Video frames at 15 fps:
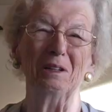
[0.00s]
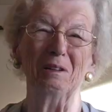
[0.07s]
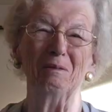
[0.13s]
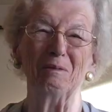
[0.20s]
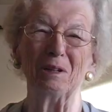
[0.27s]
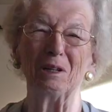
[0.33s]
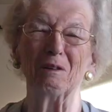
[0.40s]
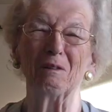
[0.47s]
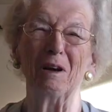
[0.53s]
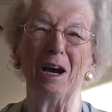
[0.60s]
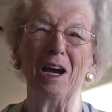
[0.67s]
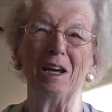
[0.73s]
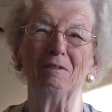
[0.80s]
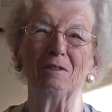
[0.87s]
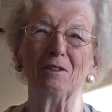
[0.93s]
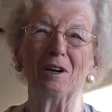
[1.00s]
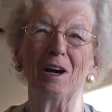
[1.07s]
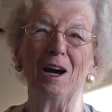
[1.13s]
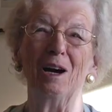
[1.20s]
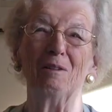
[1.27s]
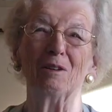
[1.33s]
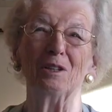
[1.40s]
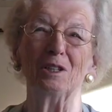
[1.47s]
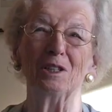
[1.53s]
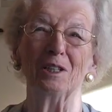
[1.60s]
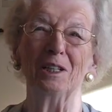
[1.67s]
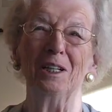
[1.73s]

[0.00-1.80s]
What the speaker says: and we cried for hours.